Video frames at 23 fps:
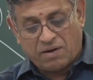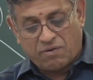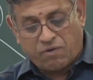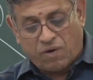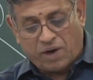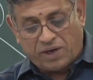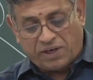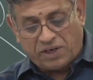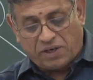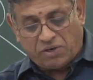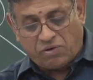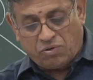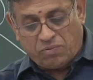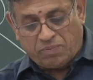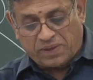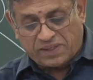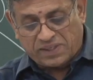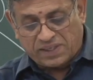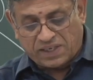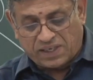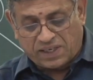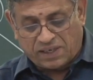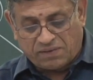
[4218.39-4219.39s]

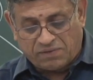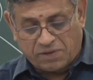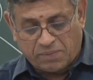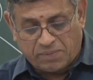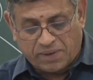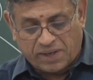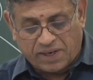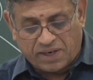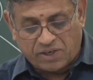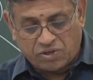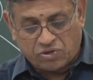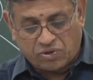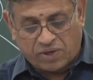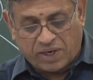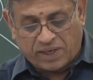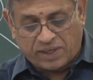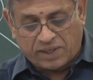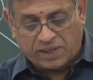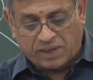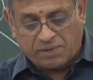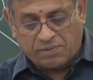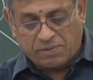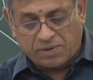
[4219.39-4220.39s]
42% of them are
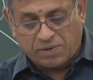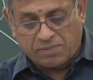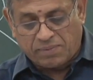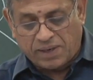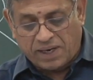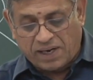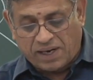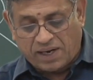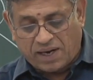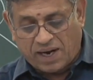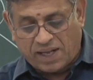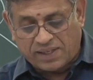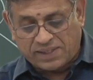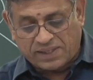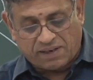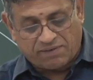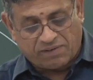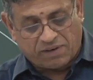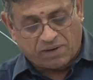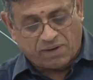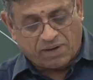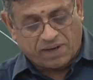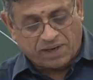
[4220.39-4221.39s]
educated to middle class
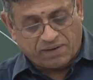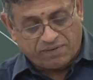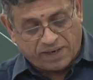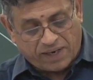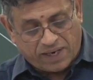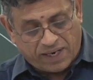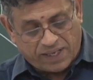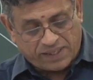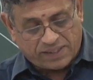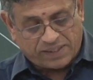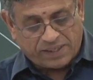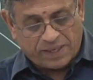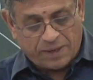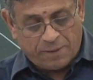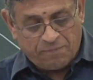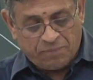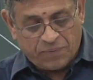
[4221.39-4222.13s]
level or even less.